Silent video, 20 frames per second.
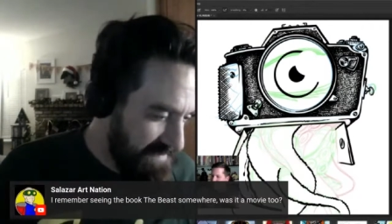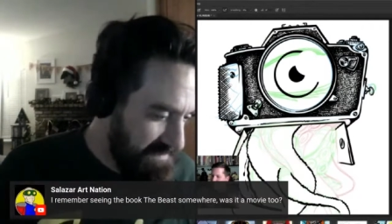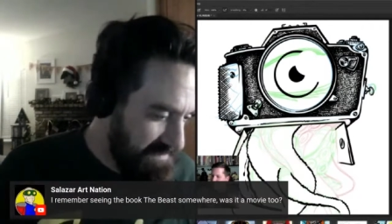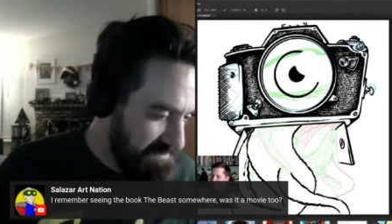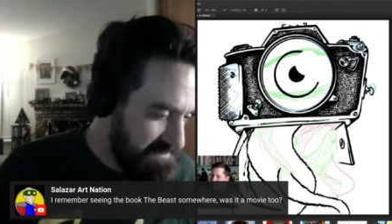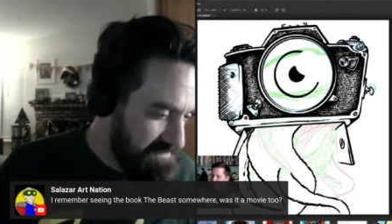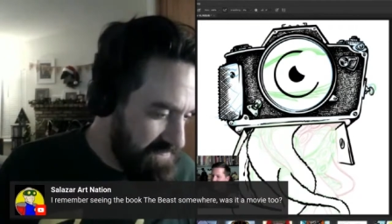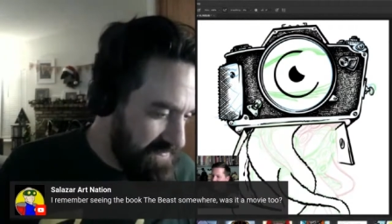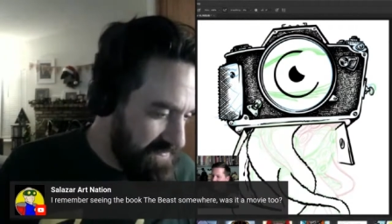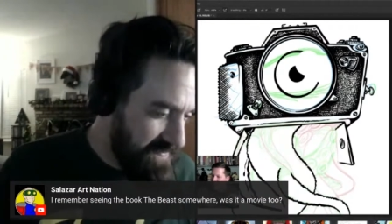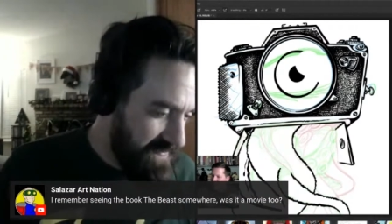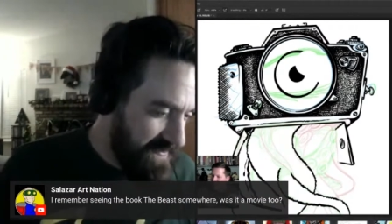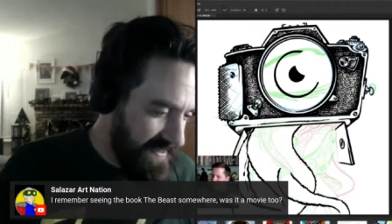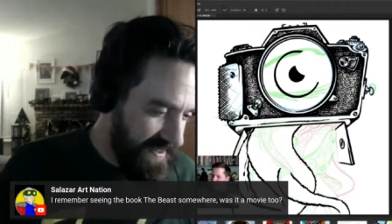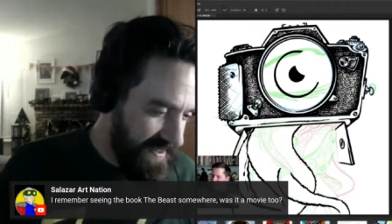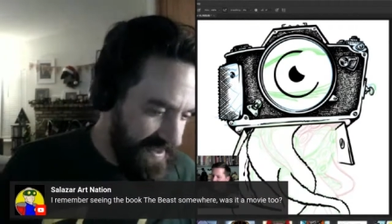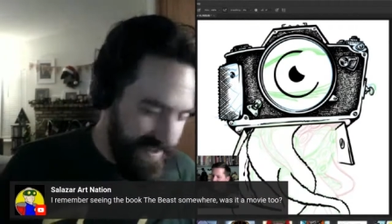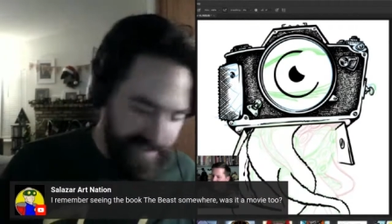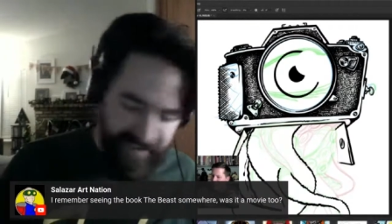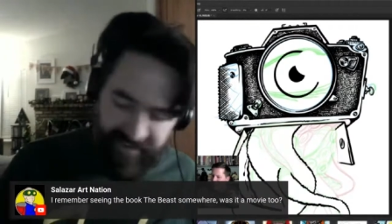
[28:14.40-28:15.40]
and
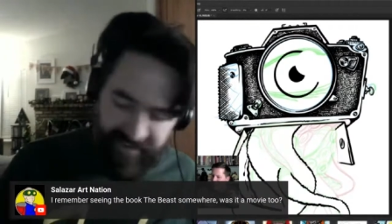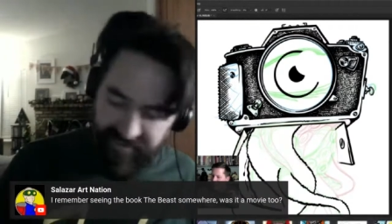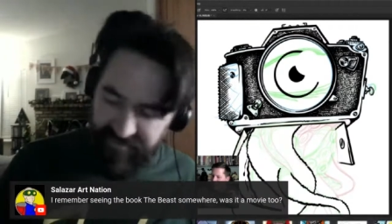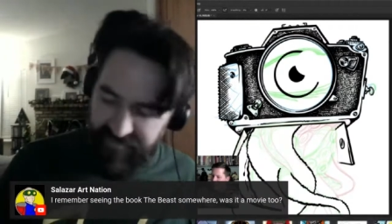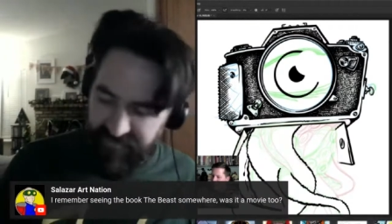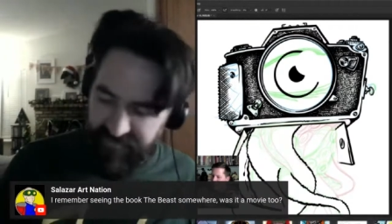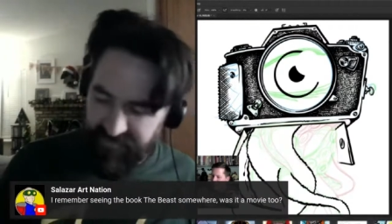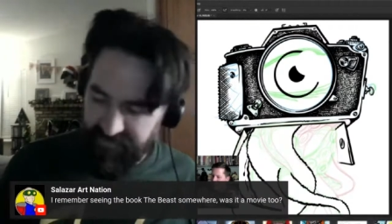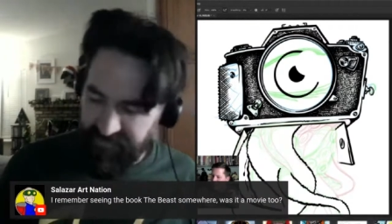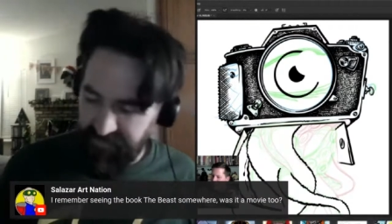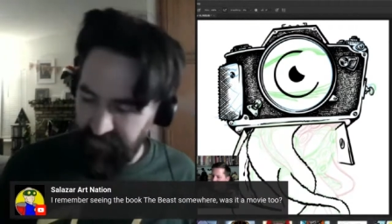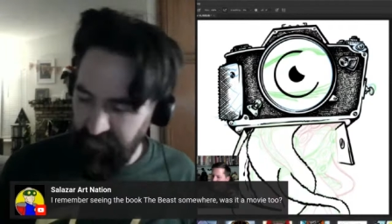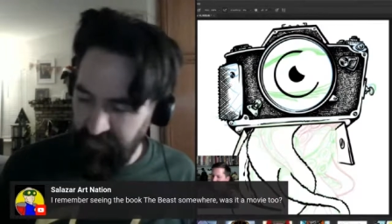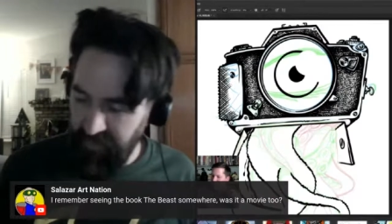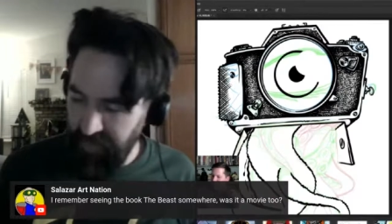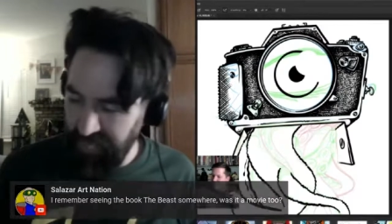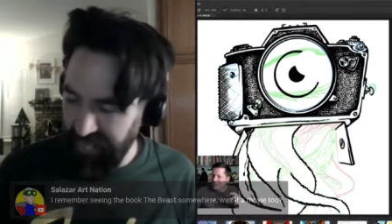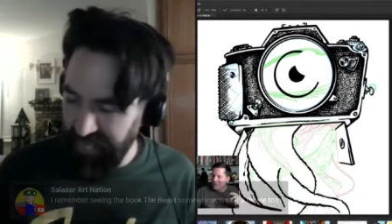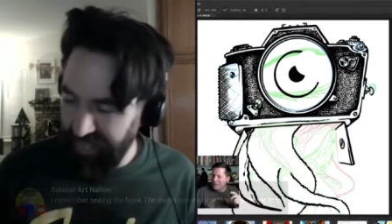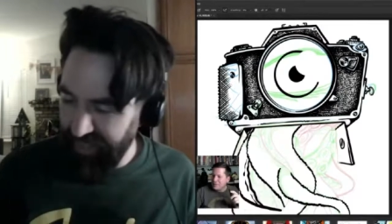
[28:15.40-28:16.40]
it did
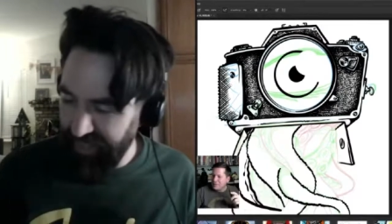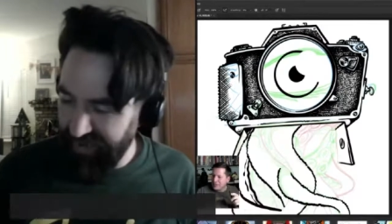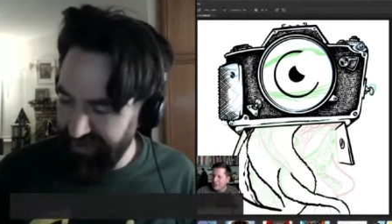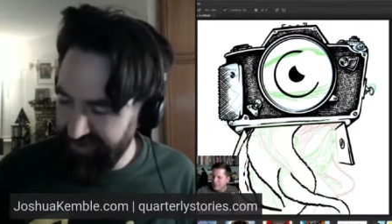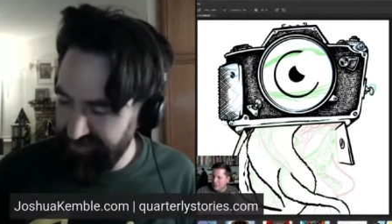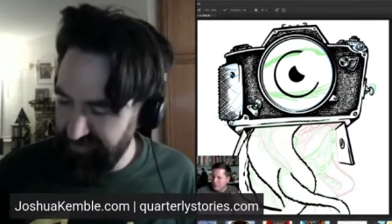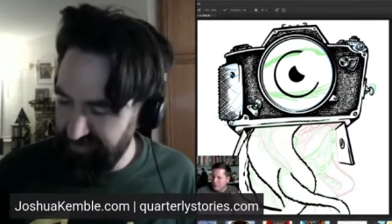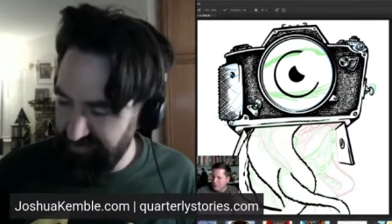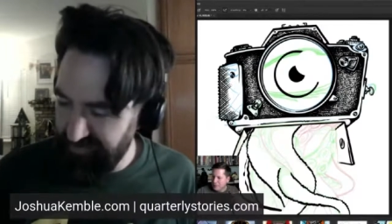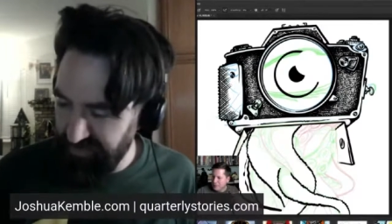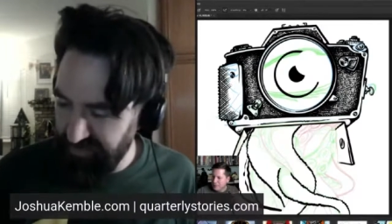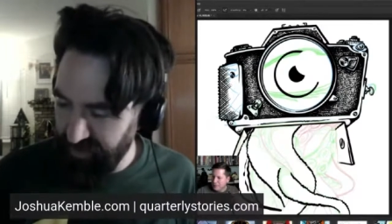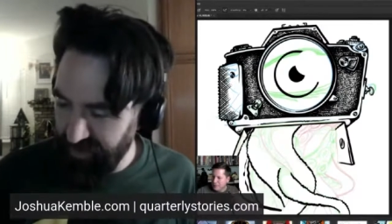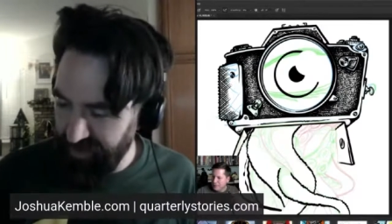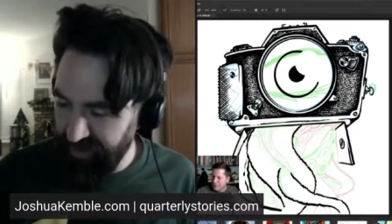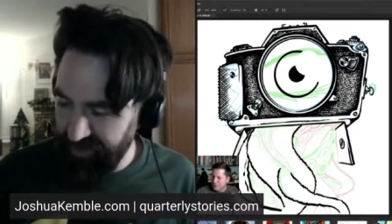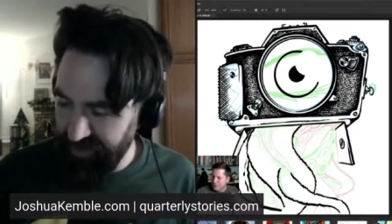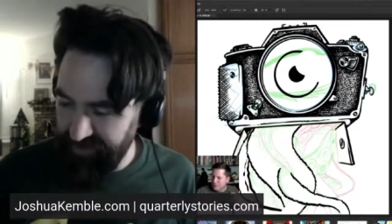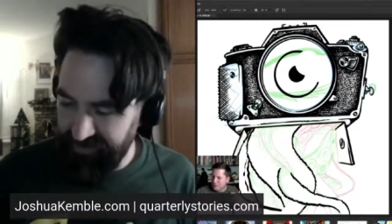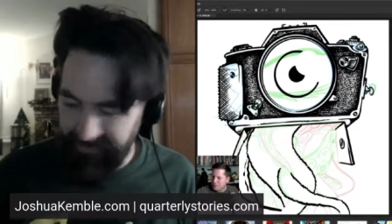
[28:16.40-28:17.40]
become a movie.
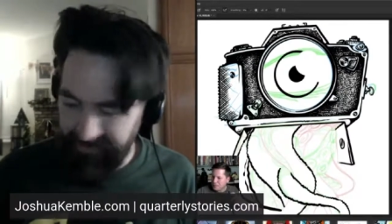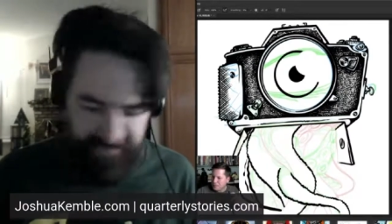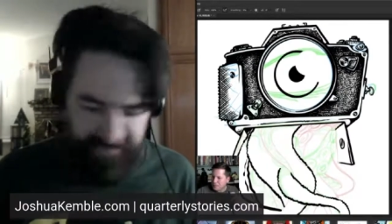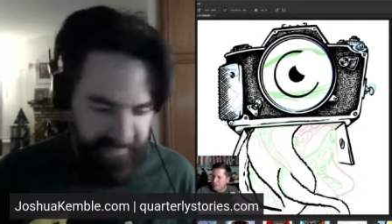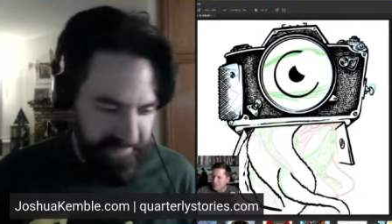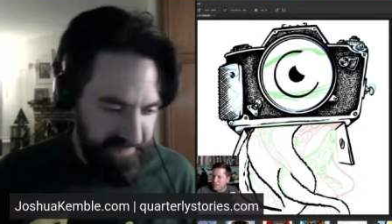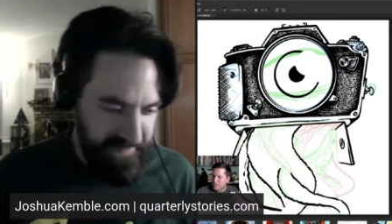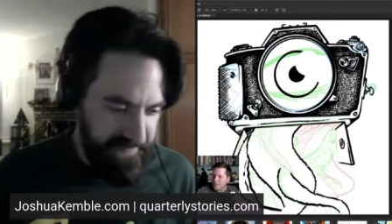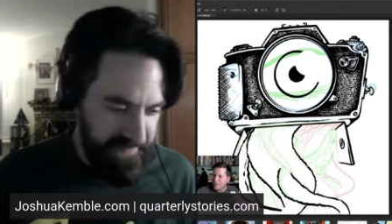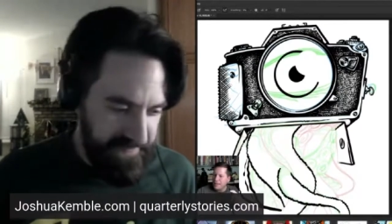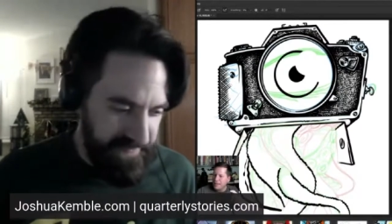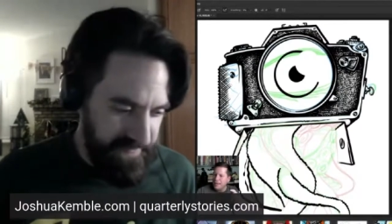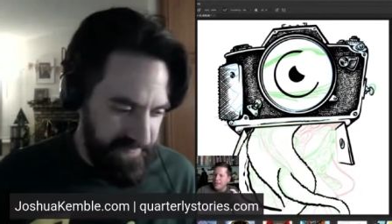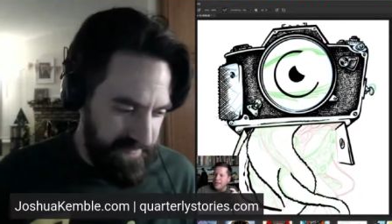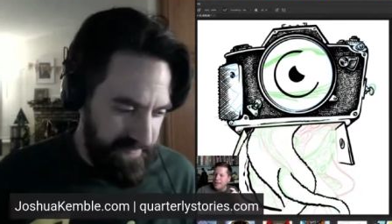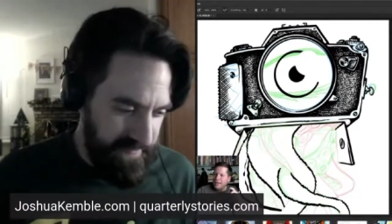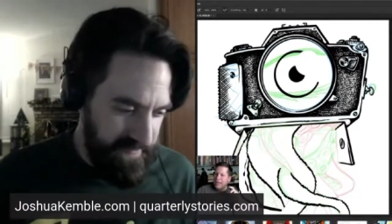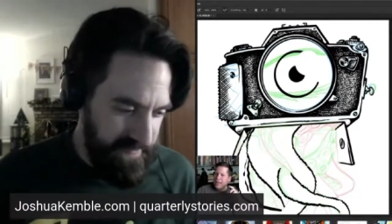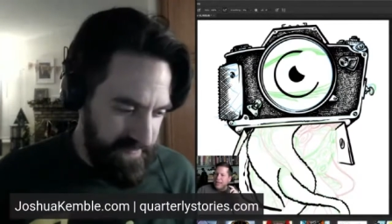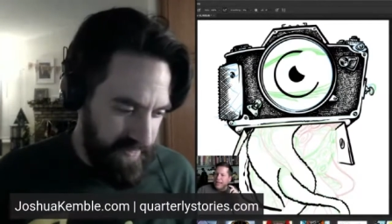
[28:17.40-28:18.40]

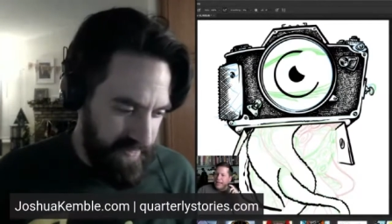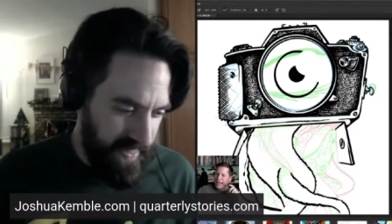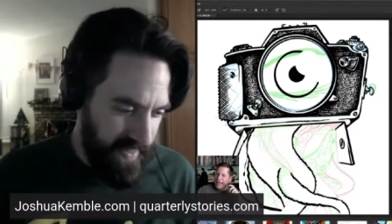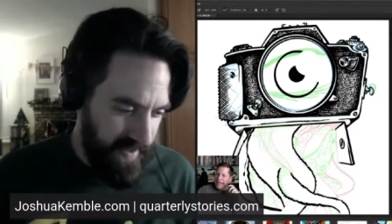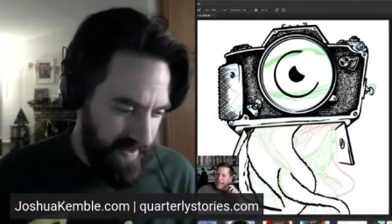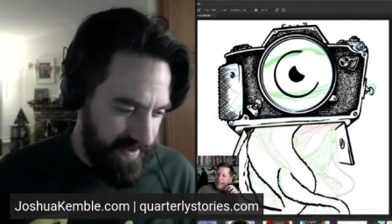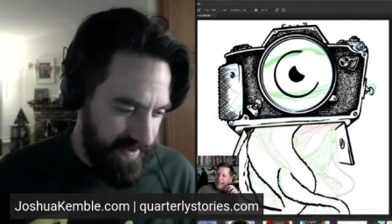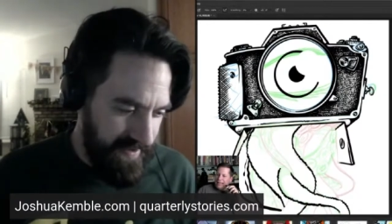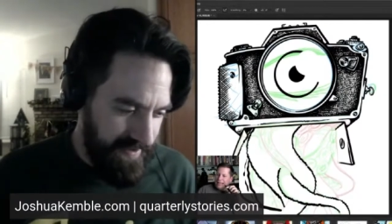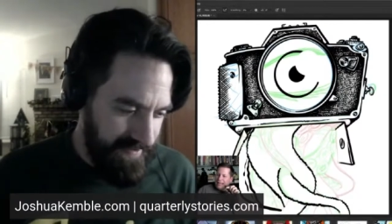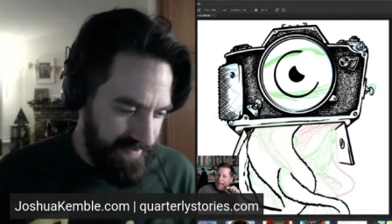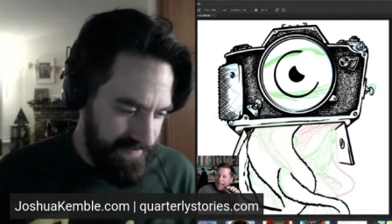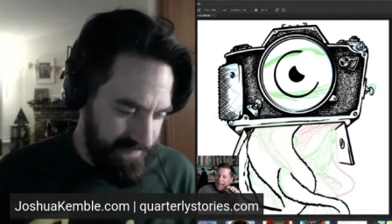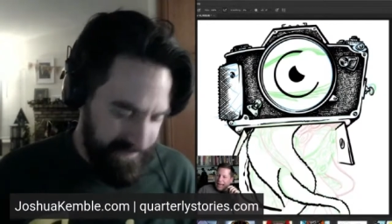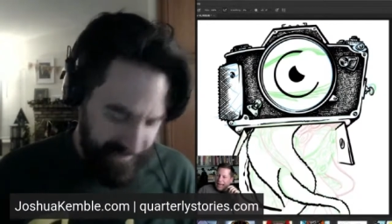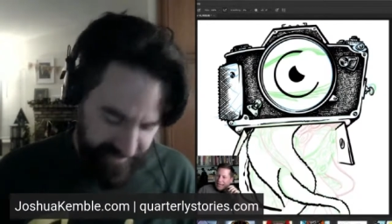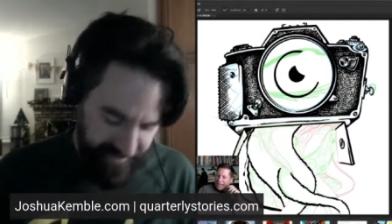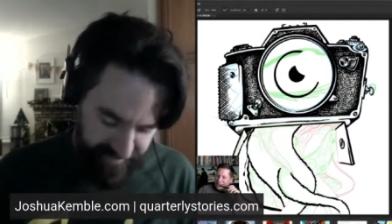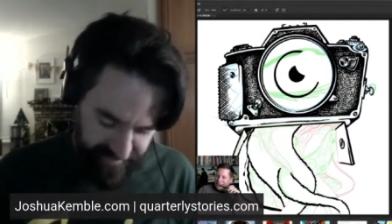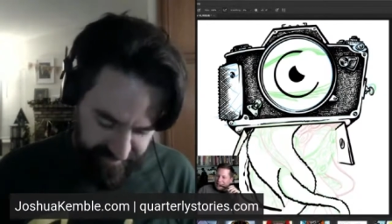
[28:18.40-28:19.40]
And as